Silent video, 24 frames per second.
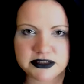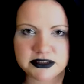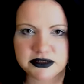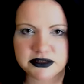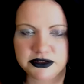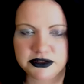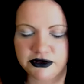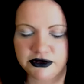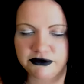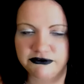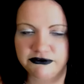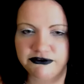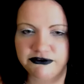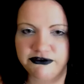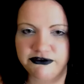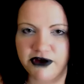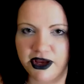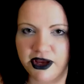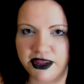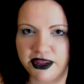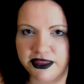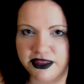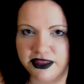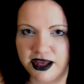and you can
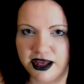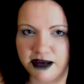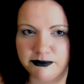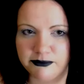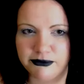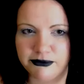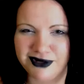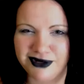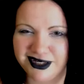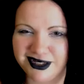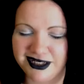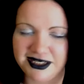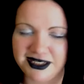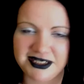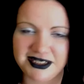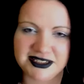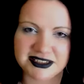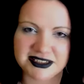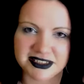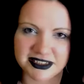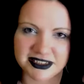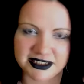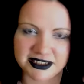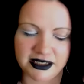find that pretty
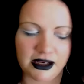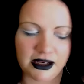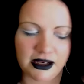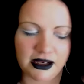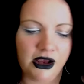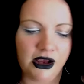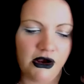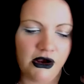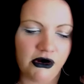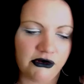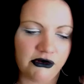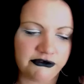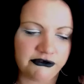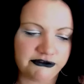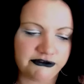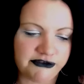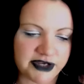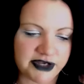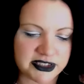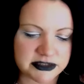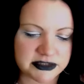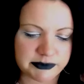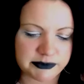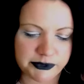easily on
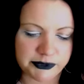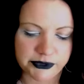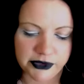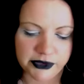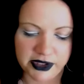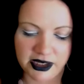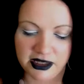Facebook.